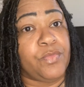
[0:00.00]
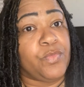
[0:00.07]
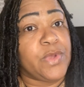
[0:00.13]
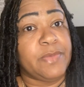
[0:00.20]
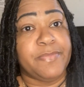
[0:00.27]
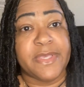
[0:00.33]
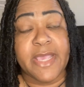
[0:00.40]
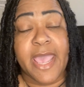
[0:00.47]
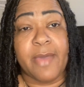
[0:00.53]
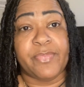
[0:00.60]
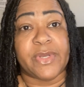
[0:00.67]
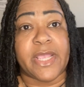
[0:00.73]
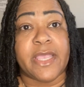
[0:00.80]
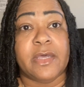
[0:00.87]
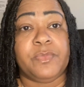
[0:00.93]
we'd be
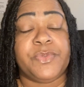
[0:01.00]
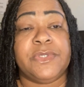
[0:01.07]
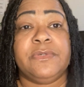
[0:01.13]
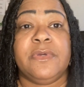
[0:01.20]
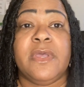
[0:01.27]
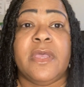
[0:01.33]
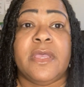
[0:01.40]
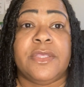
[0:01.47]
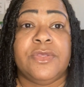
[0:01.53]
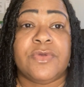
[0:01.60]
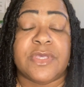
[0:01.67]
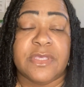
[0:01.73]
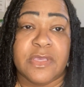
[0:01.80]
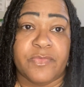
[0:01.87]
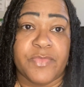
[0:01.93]
happy to help you. You
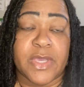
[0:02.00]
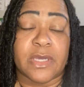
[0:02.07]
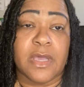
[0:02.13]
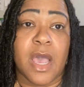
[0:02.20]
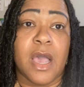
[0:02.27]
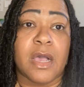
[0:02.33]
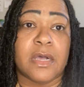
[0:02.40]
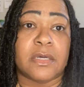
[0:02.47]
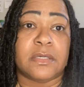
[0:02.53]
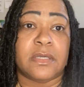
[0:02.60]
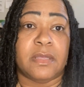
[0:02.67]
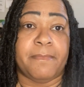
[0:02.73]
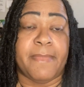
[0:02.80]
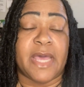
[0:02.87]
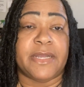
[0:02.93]
can give me a call.
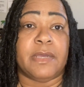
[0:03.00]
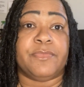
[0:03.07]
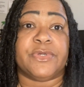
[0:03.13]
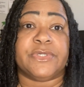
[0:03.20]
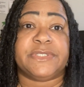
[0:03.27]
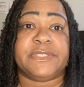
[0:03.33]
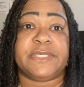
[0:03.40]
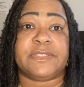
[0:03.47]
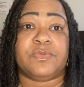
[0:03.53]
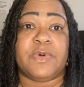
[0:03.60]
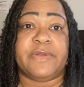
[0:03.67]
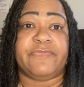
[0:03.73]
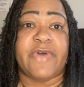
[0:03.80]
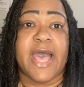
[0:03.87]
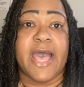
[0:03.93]
My number is
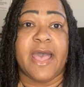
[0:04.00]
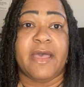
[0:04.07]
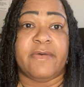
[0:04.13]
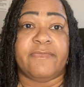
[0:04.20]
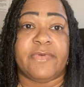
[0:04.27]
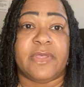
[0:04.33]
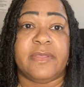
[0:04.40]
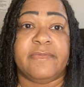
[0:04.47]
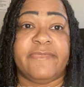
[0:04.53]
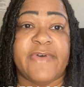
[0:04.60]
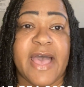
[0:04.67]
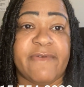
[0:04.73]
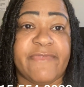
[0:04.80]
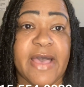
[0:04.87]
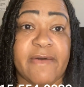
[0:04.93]
615
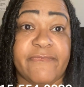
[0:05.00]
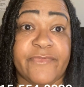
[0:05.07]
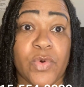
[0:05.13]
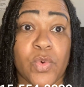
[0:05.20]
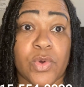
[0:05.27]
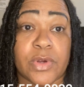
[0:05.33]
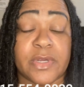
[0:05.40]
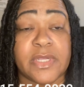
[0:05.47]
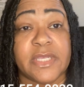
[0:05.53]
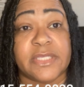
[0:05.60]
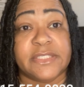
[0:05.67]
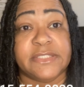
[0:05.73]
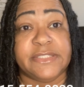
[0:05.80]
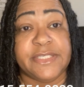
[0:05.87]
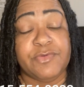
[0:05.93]
554
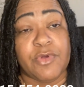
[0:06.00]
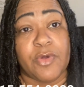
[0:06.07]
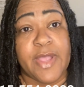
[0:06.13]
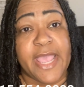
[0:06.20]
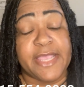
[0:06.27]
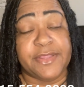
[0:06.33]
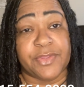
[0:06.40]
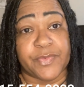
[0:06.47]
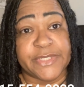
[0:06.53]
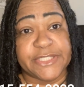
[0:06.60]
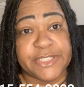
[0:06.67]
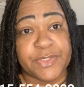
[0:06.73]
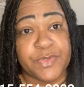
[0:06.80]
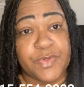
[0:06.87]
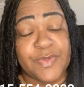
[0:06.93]

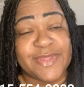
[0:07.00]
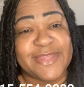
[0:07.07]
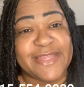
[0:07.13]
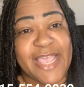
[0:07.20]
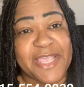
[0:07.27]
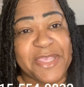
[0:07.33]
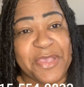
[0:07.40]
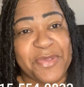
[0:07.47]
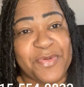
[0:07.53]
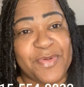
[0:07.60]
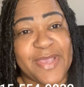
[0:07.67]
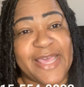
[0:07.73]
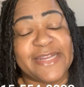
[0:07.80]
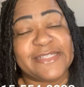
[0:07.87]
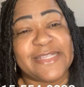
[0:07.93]
0832. Thank you,
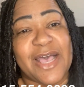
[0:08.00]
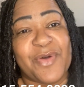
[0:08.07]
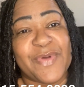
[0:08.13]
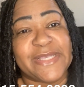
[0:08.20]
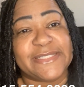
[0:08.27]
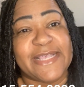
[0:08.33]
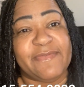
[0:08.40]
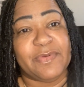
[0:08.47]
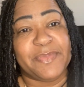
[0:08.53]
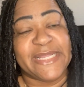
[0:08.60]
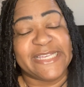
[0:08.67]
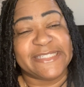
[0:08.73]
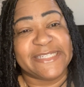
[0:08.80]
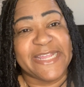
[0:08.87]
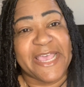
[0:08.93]
and as always, have a
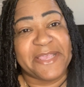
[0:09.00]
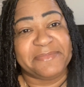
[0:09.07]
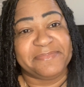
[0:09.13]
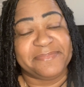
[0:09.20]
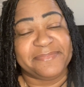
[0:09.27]
blessed day.